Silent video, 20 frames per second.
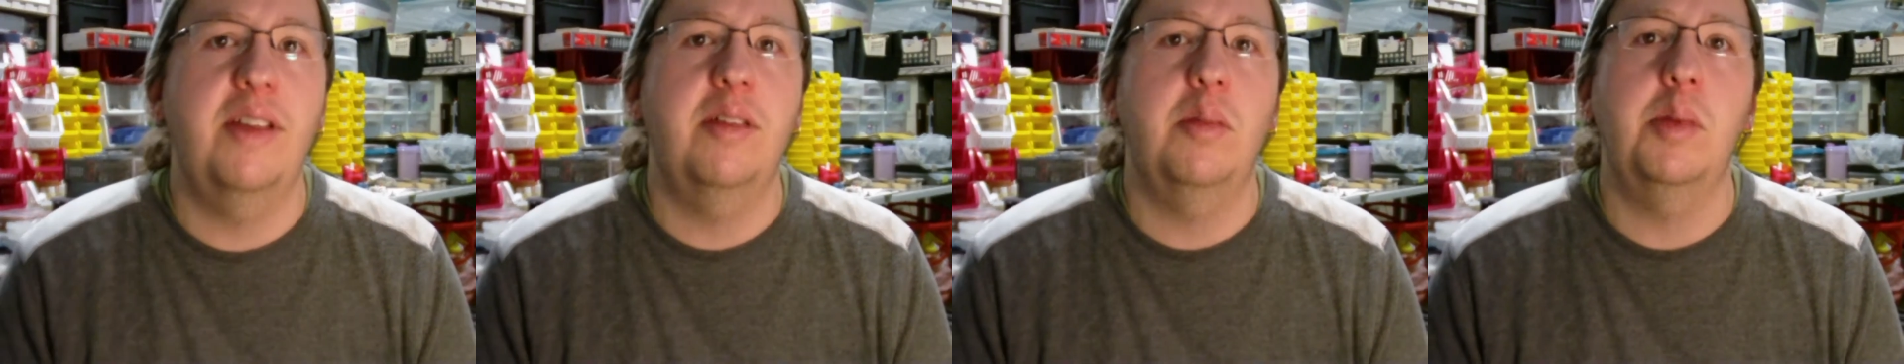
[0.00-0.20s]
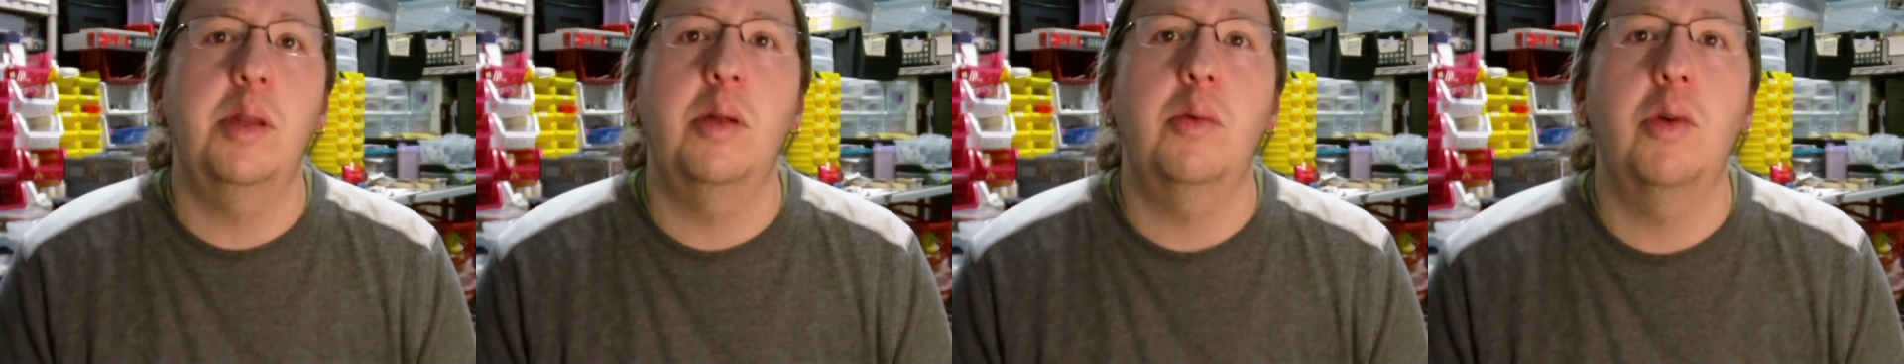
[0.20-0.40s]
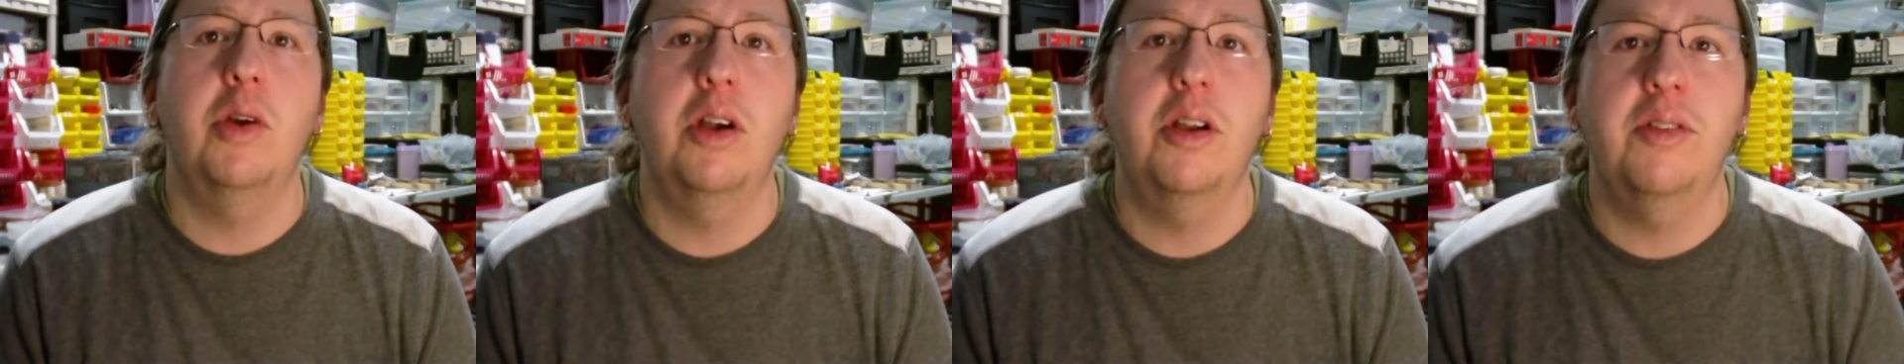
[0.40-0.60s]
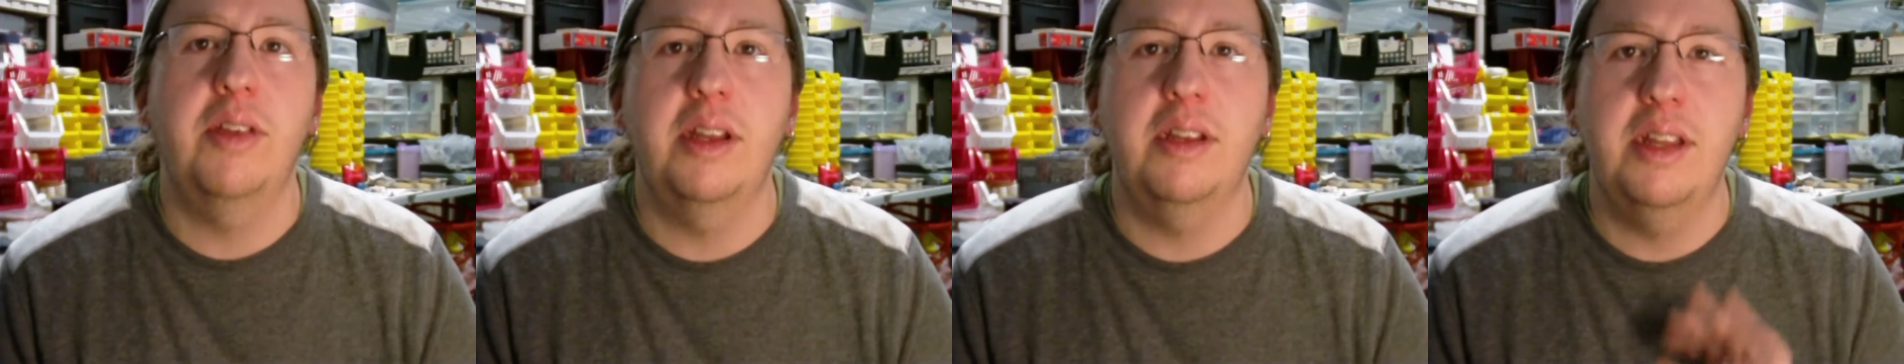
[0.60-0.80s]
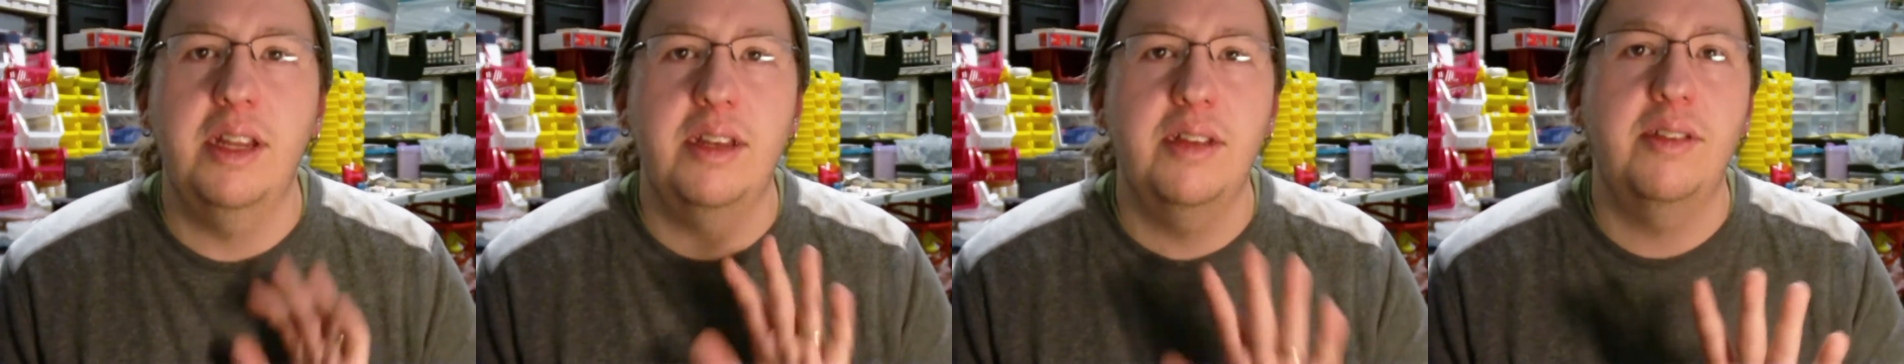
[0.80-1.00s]
something that works, I
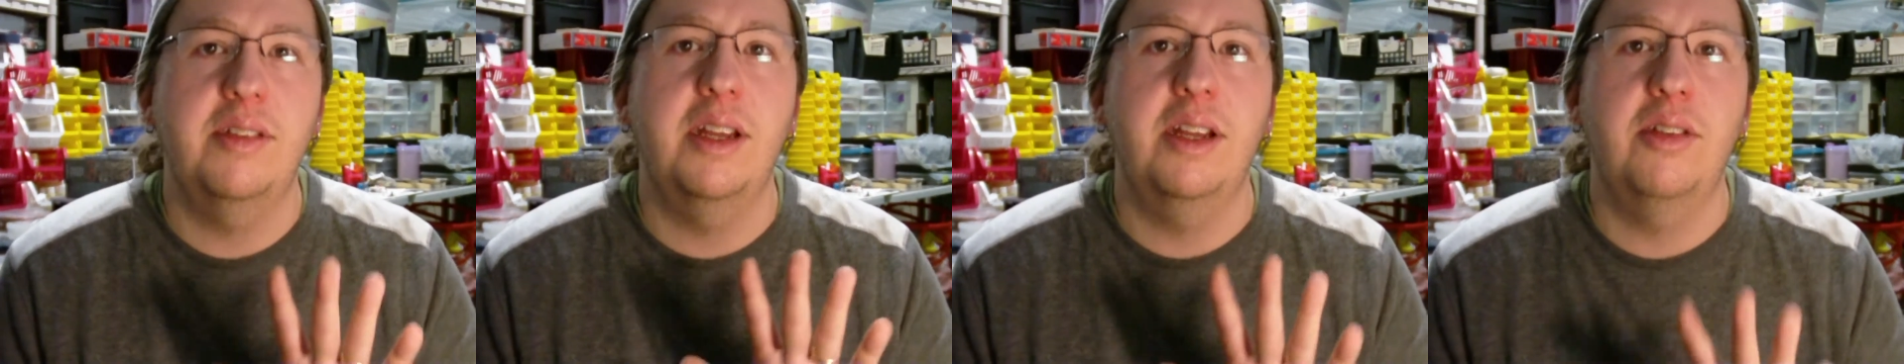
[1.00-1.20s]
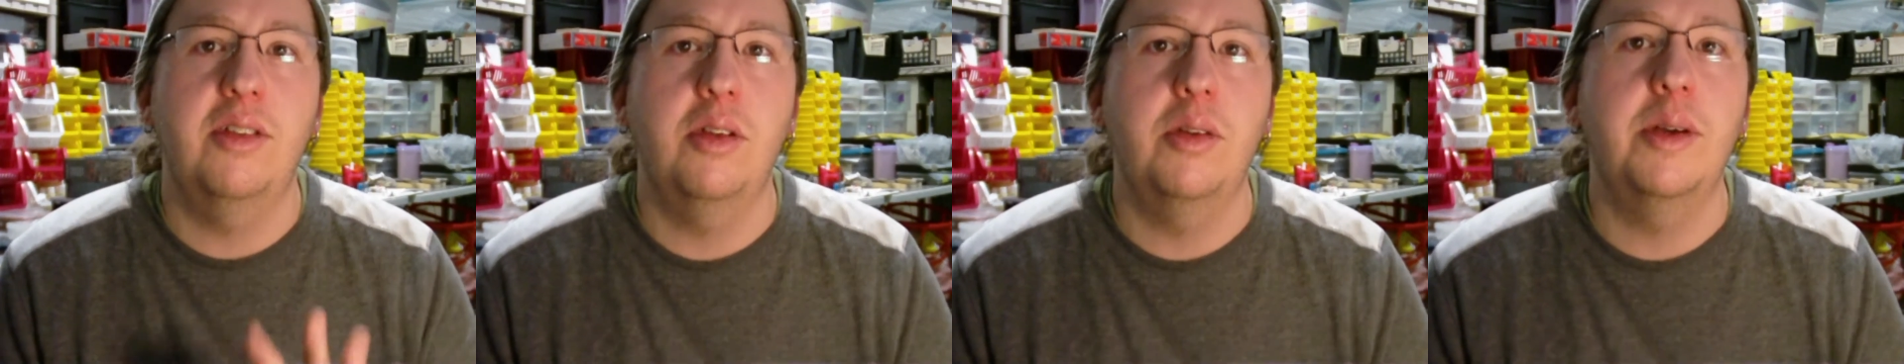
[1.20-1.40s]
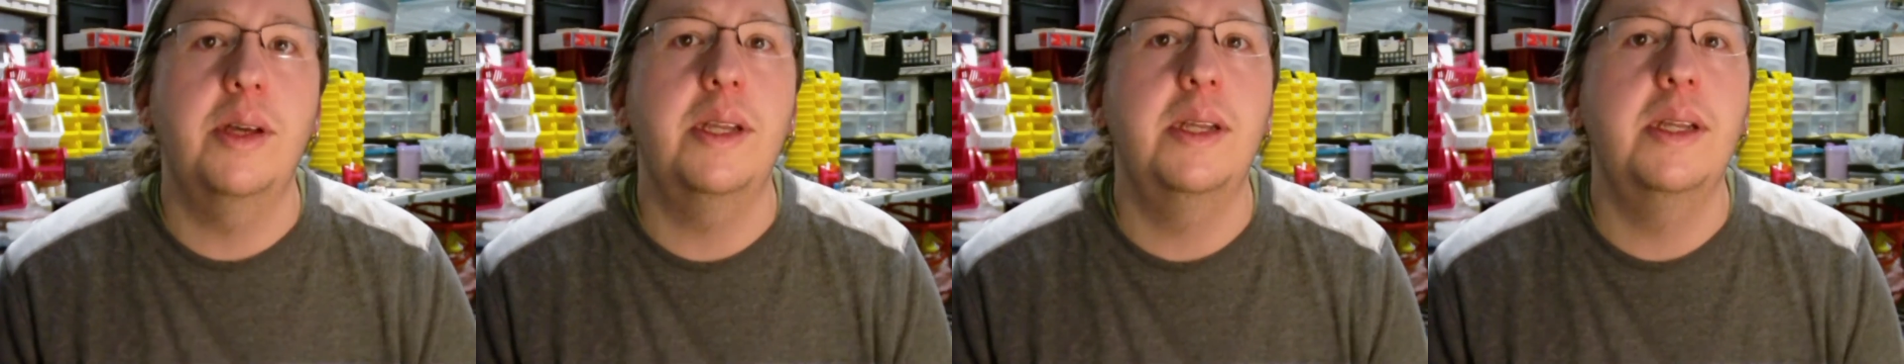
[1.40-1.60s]
tend to stick to it.